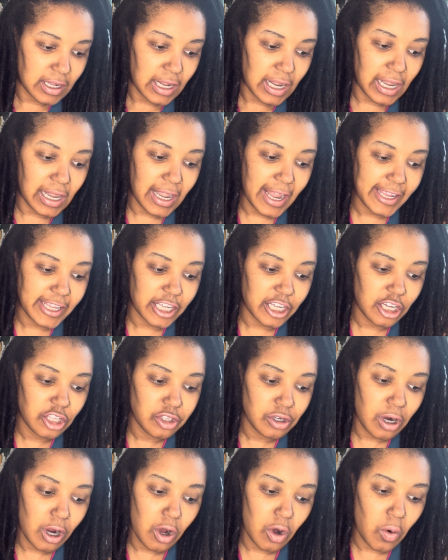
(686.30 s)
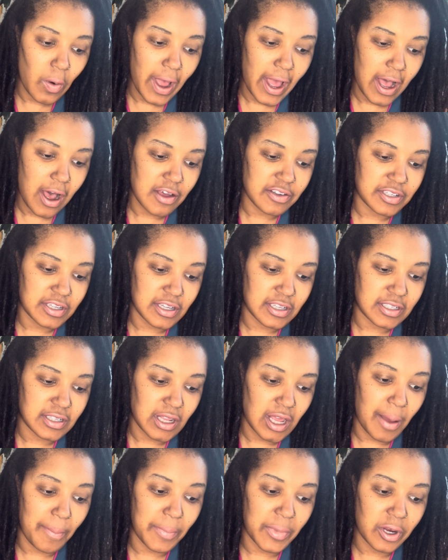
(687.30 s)
like other old houses,
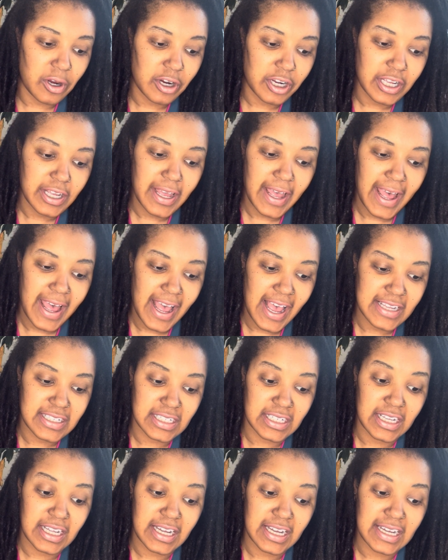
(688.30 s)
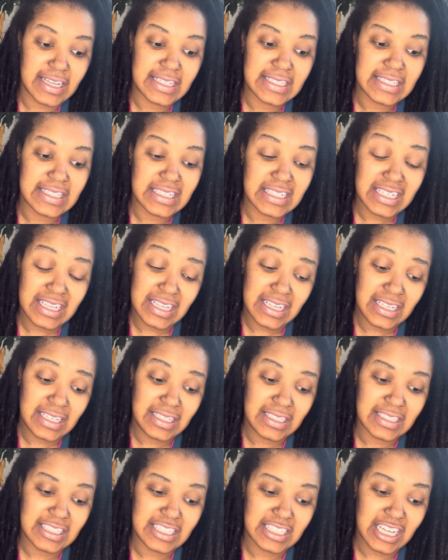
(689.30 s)
America has an
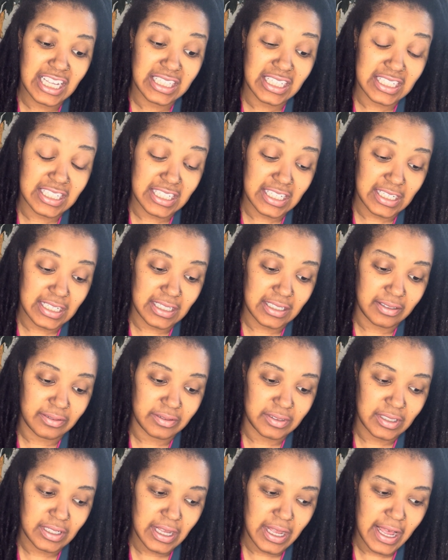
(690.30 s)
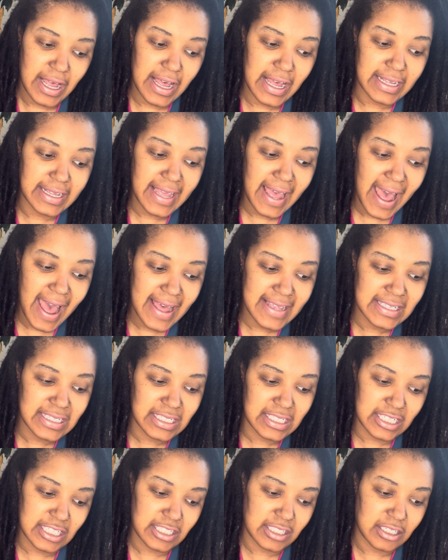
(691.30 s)
unseen skeleton, a caste
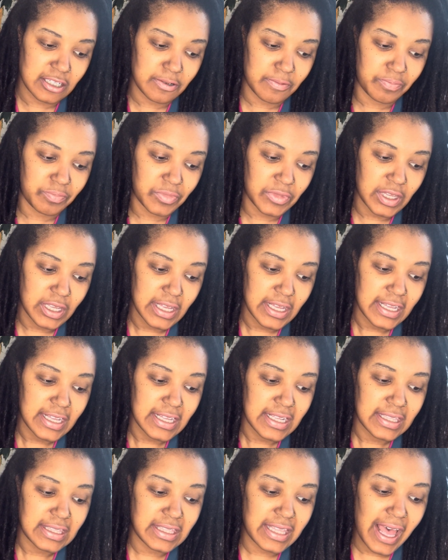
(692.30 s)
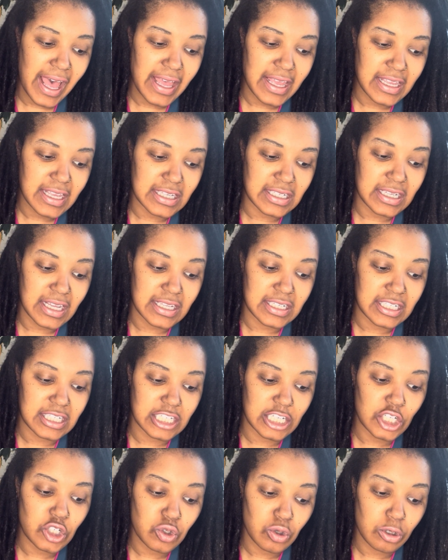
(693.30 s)
system that is as
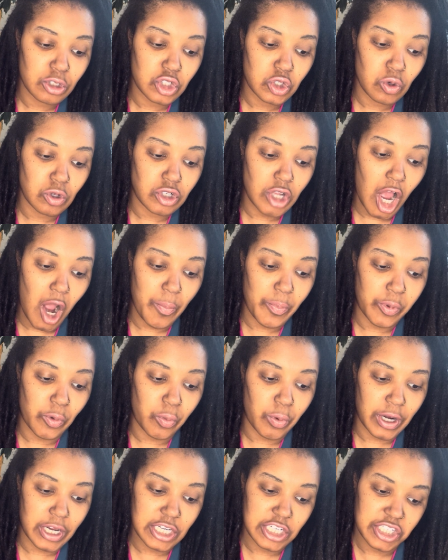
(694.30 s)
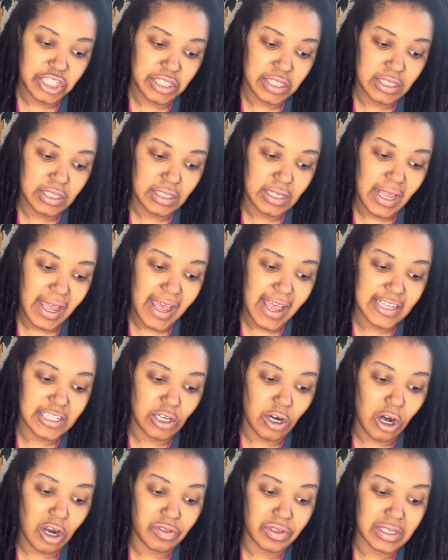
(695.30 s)
central to its operation as
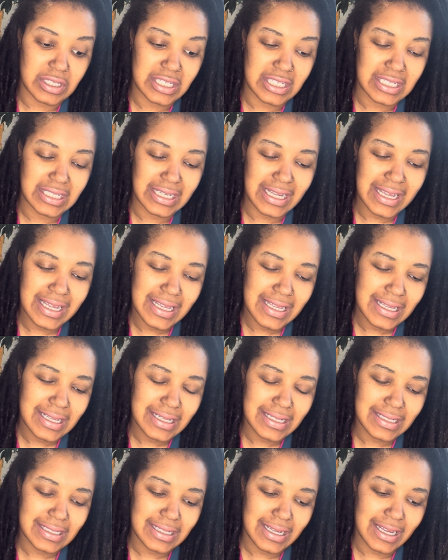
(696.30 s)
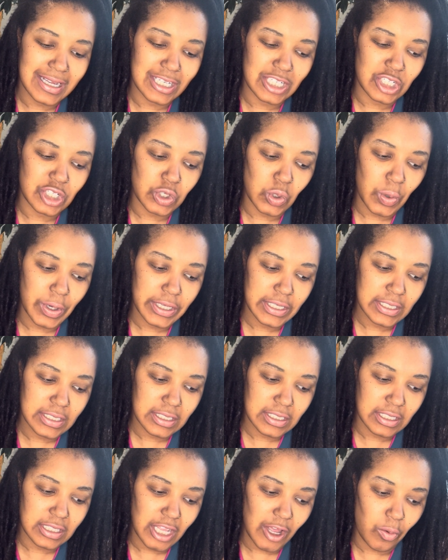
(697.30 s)
are the studs and
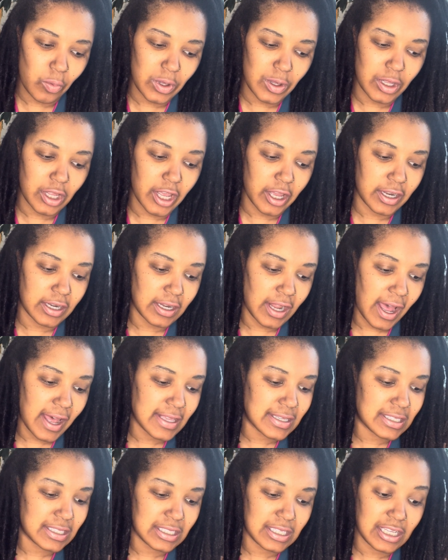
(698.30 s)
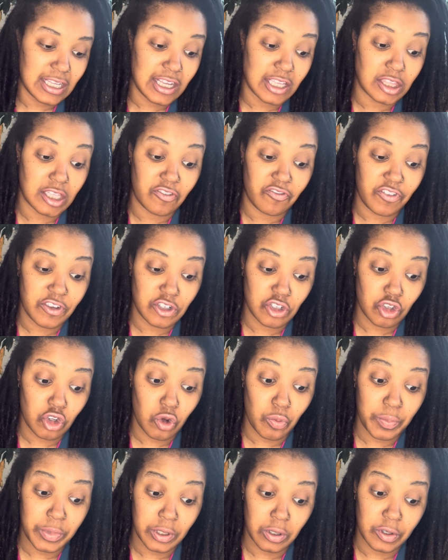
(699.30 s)
joists that we cannot see in the physical
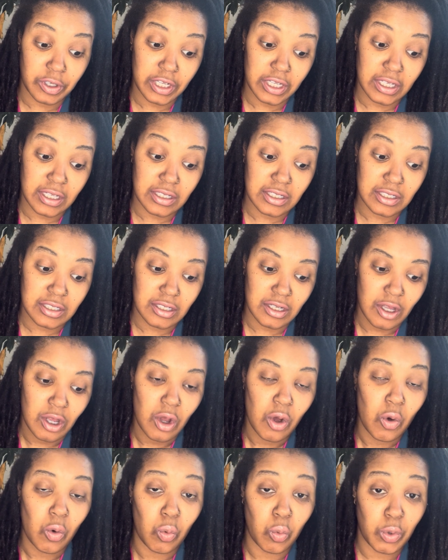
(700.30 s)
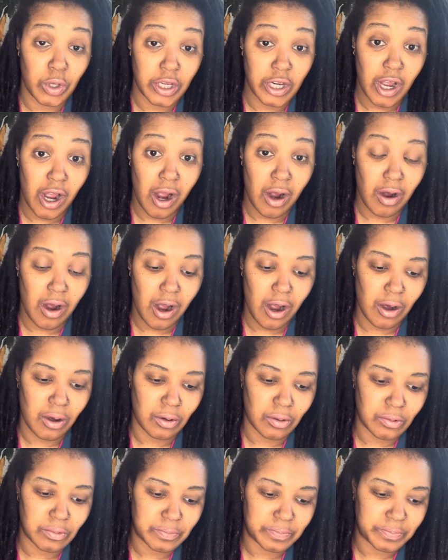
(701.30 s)
buildings we call
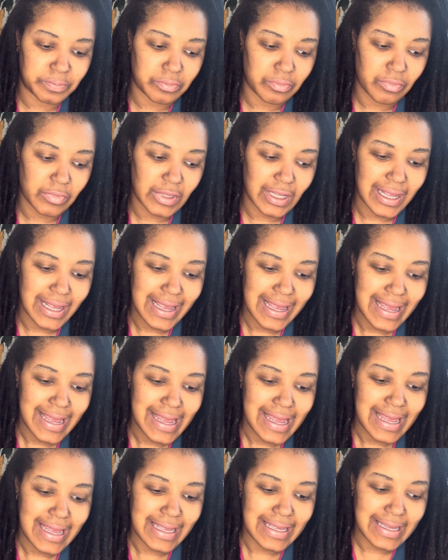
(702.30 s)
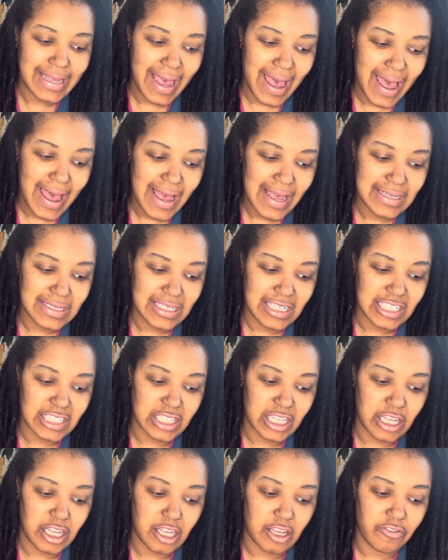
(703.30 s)
home. Caste is
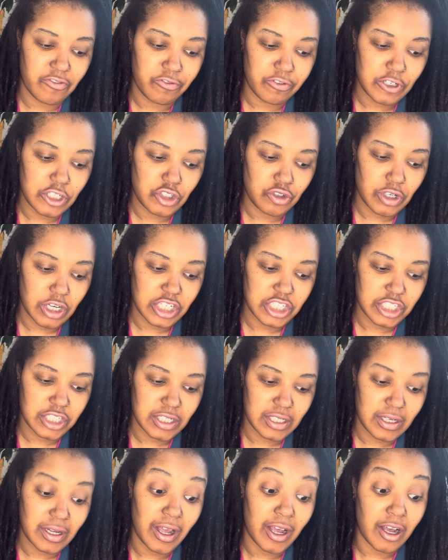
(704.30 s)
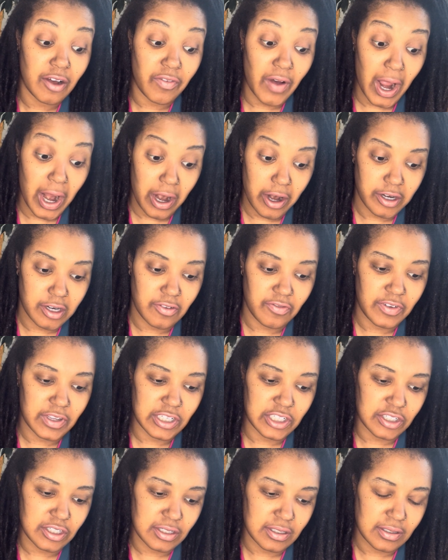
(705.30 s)
the infrastructure of our
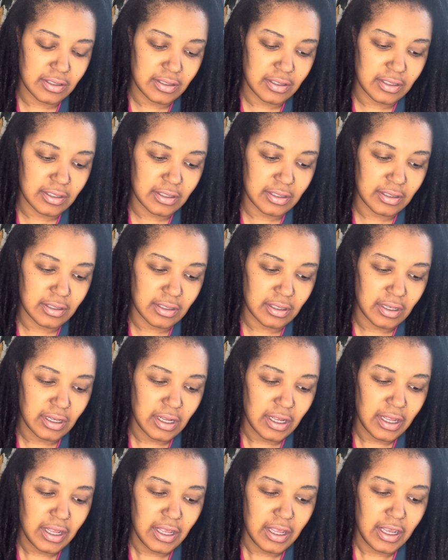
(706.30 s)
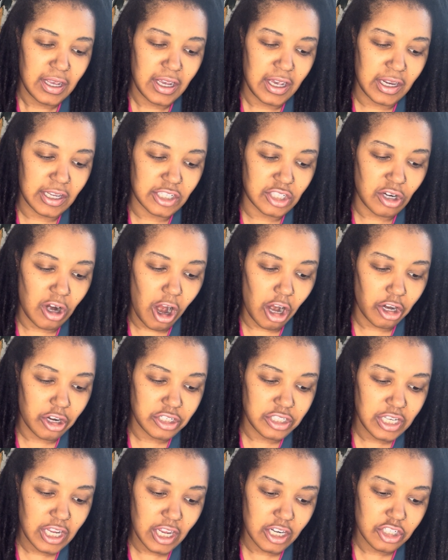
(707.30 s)
divisions. It is the
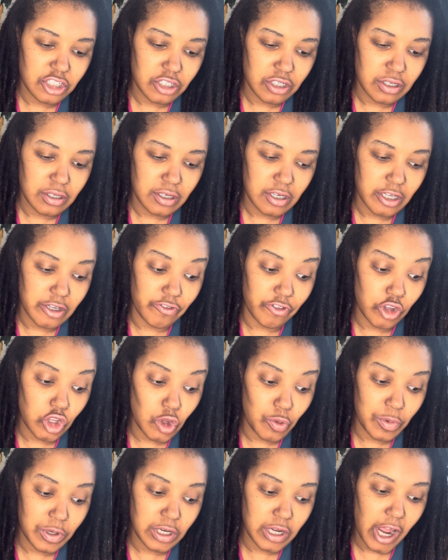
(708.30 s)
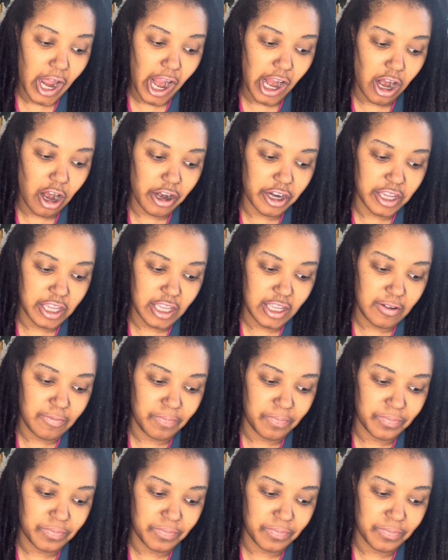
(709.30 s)
architecture of human hierarchy.